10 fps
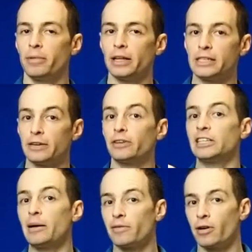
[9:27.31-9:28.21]
That's a
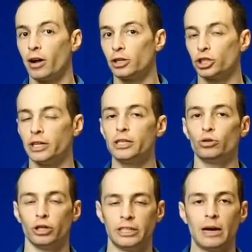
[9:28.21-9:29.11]
different type of collagen. That's
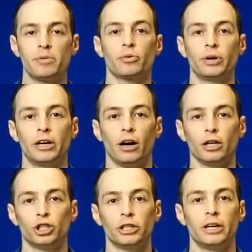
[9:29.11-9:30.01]
usually type 3
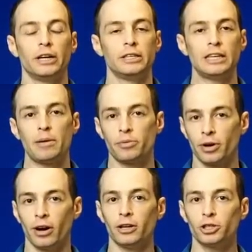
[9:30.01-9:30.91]
collagen. Type
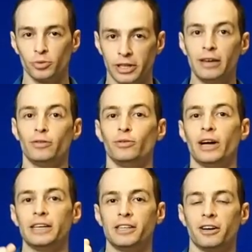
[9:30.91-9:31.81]
3 collagen will give you
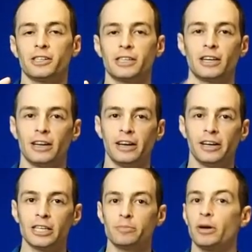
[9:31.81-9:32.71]
nice hair, skin, and
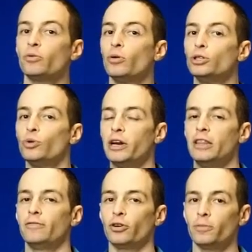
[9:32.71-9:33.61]
nails, but won't do
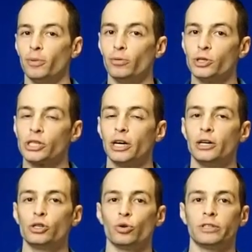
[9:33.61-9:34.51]
anything for your bones.
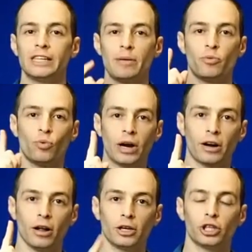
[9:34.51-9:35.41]
So type
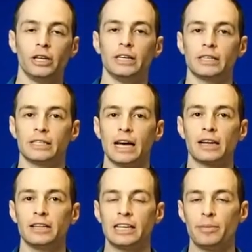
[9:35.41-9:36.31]
1 collagen is
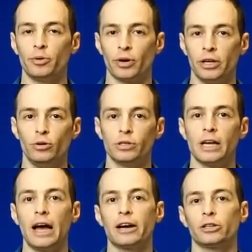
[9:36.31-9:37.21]
exactly the type you want to use
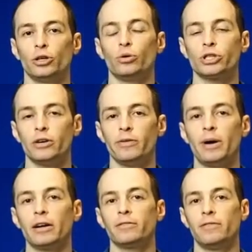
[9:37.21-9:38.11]
at a dose of
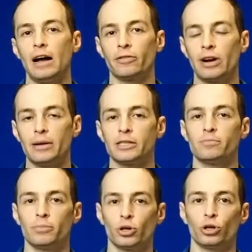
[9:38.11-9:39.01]
about 5
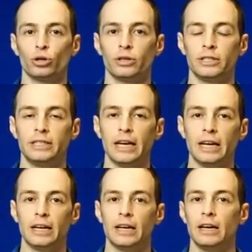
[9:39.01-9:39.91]
grams per day.